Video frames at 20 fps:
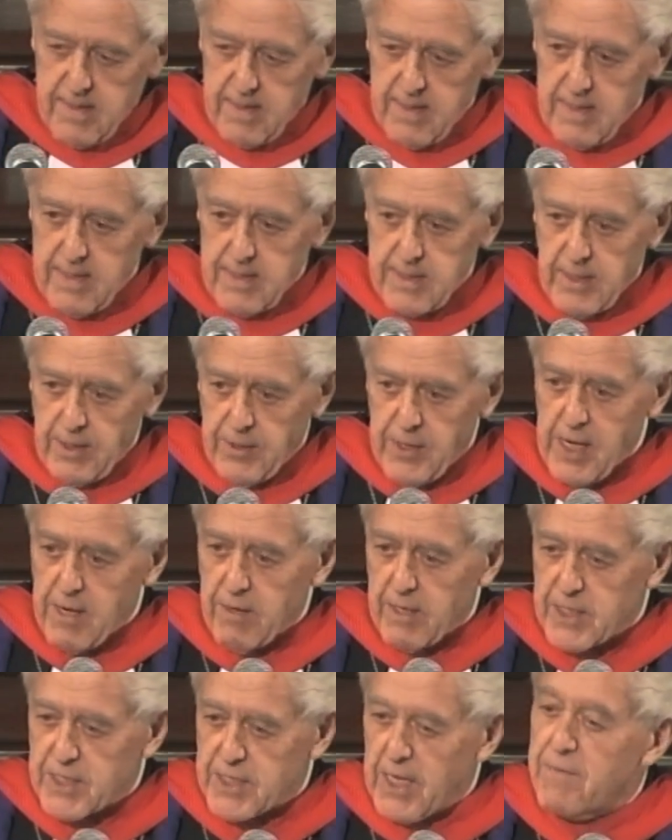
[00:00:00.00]
So there
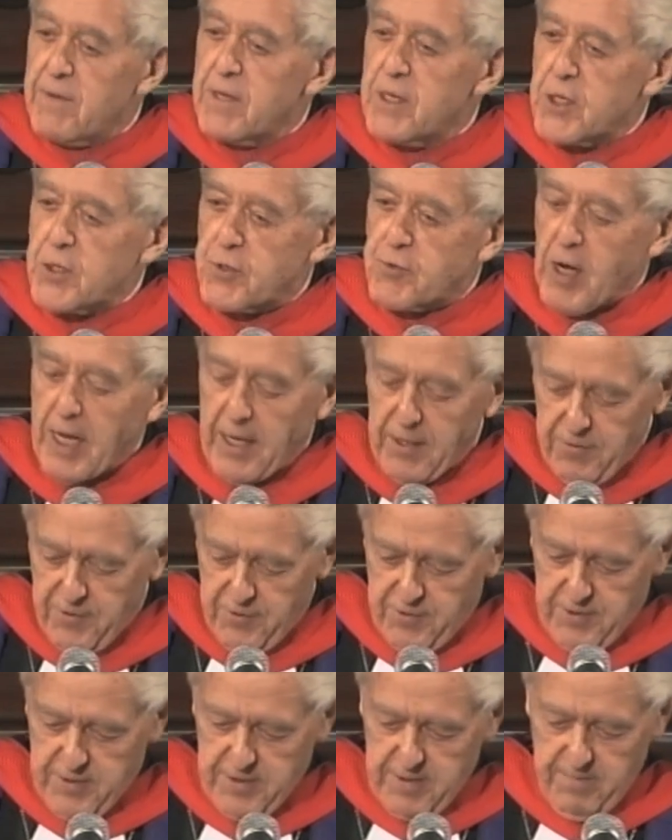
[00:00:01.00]
are 7
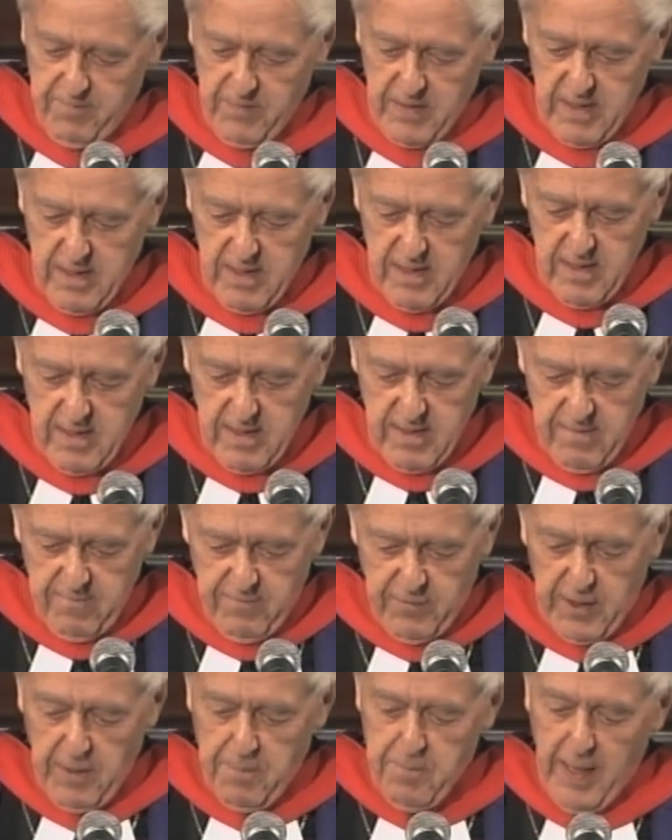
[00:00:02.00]
strengths
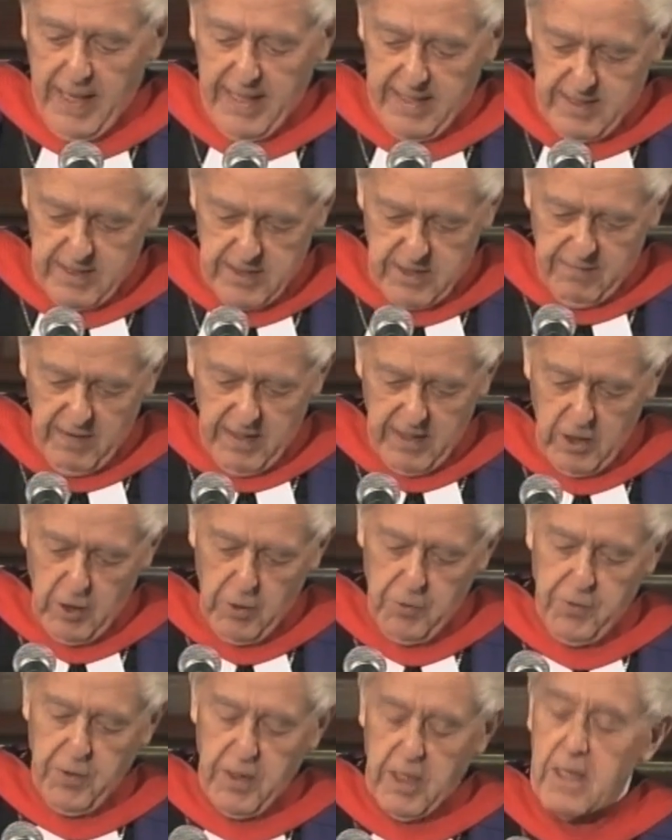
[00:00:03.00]
for the practice of a
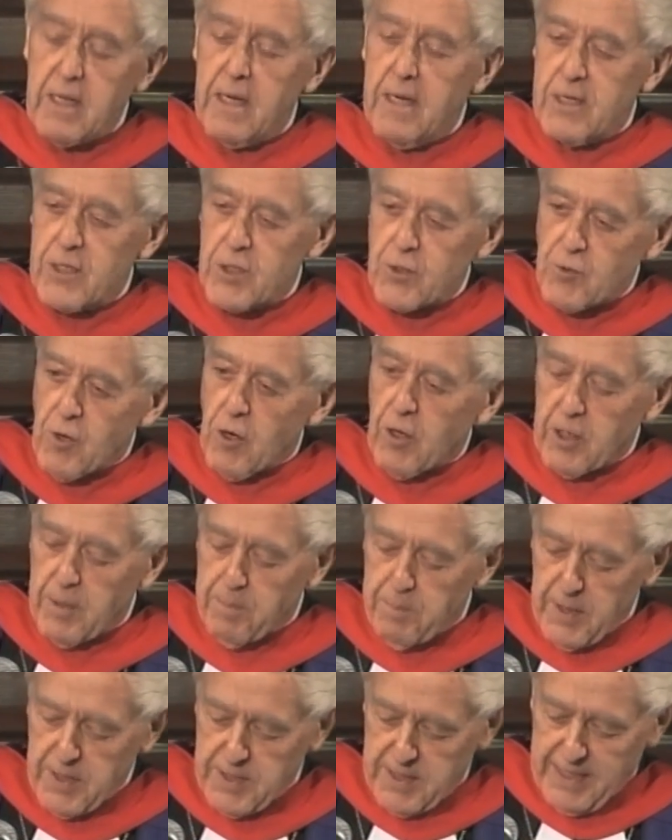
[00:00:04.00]
healthy, stronger
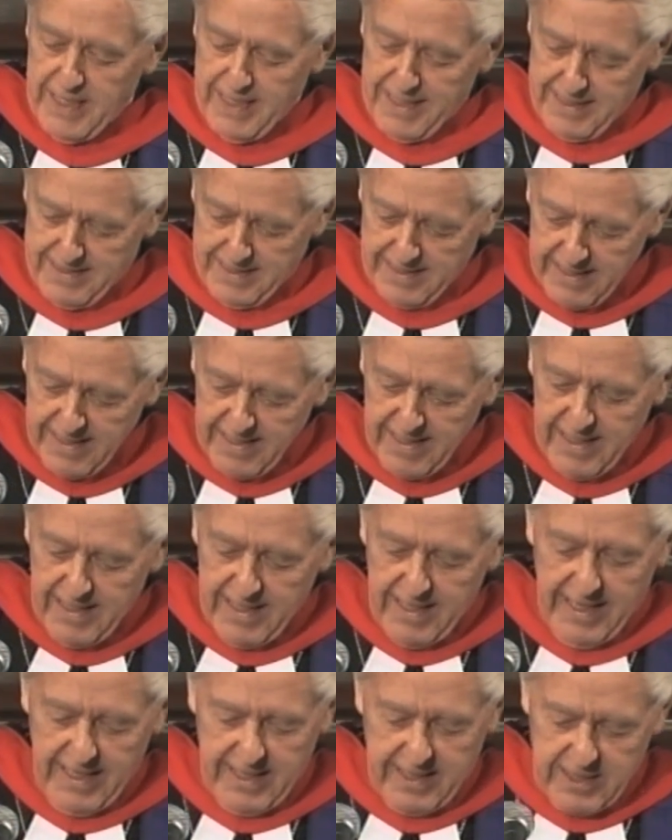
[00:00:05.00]
personality.
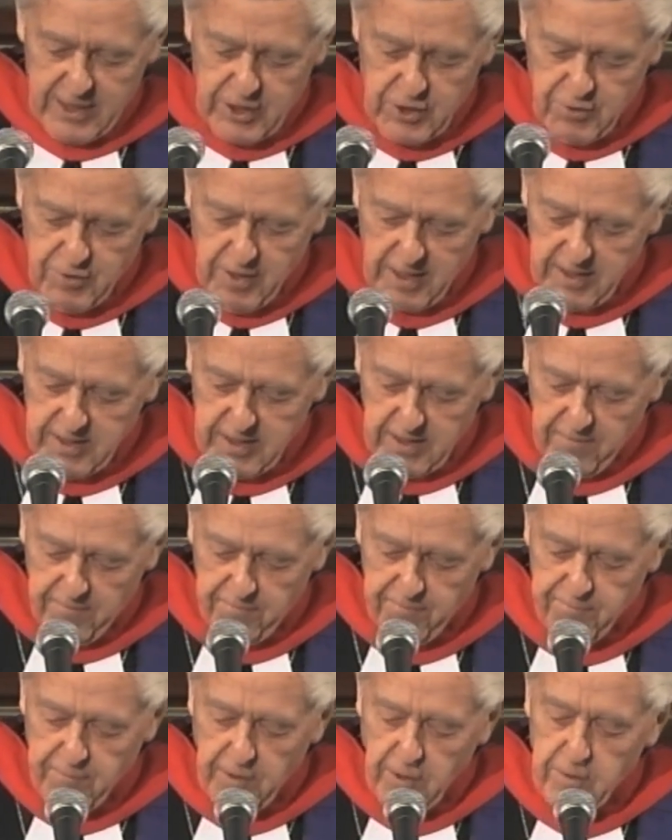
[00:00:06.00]
A constructive
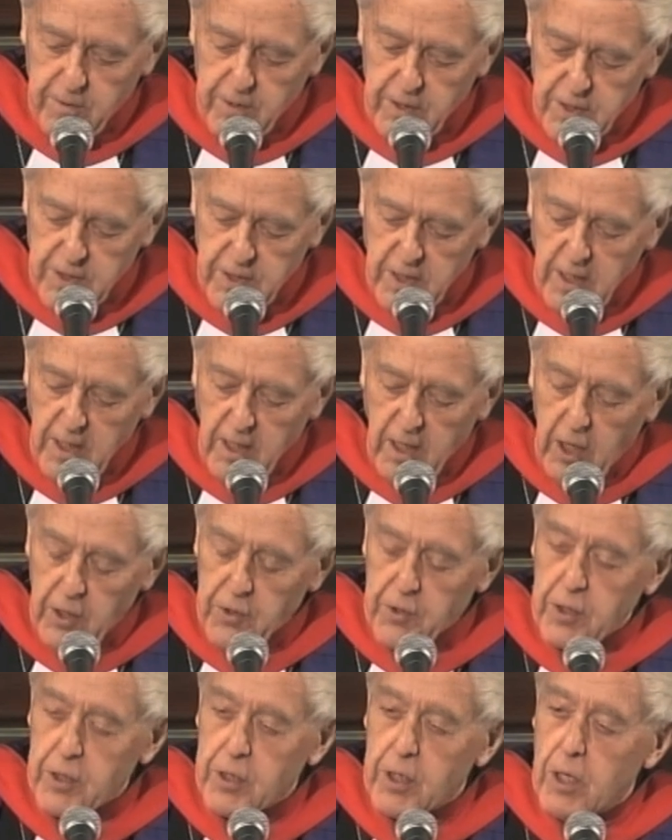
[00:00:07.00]
focus on
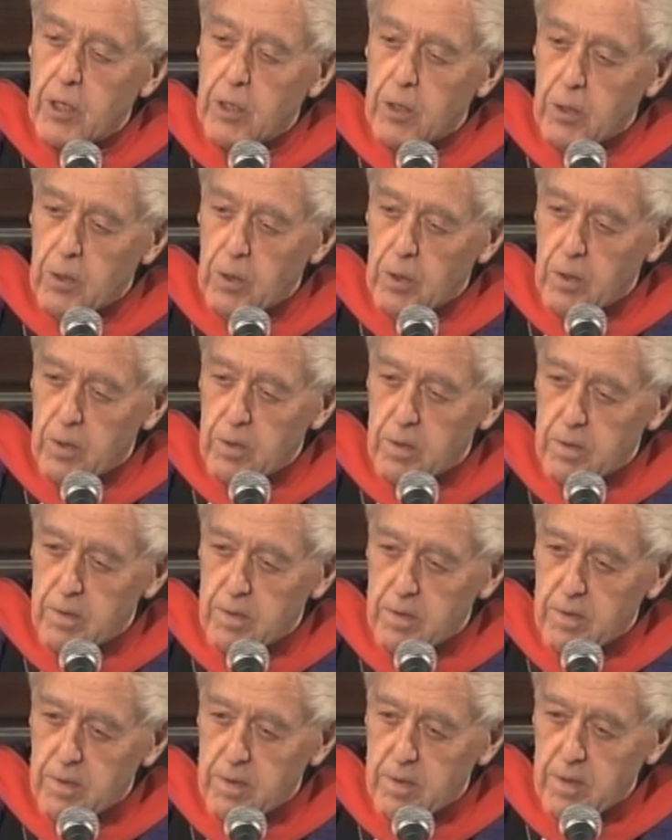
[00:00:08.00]
the goal
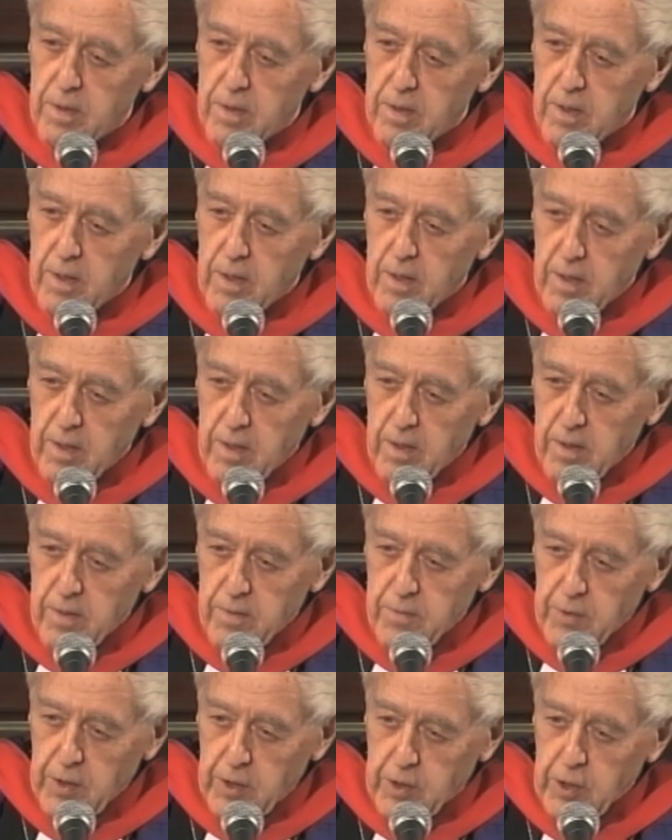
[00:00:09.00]

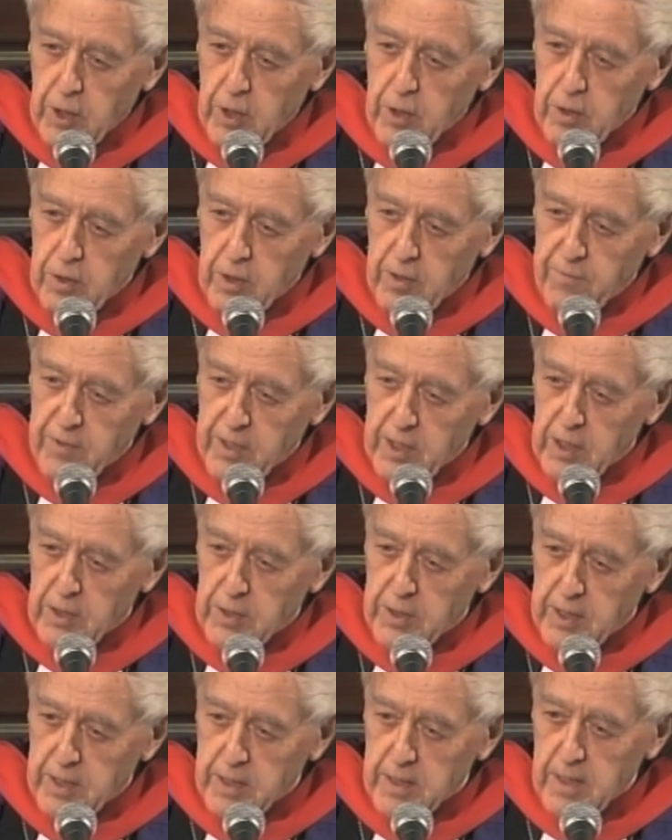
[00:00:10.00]
of
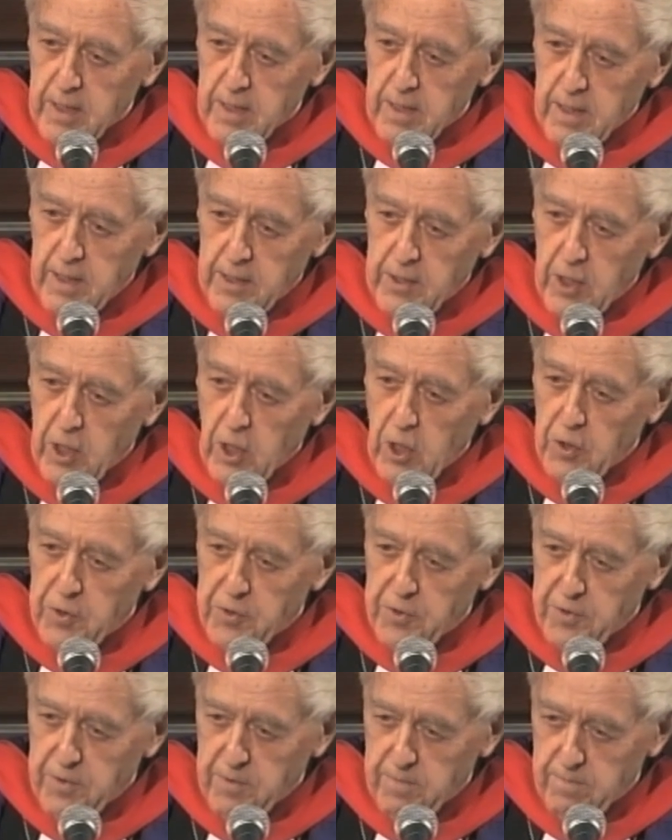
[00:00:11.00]
healing and health.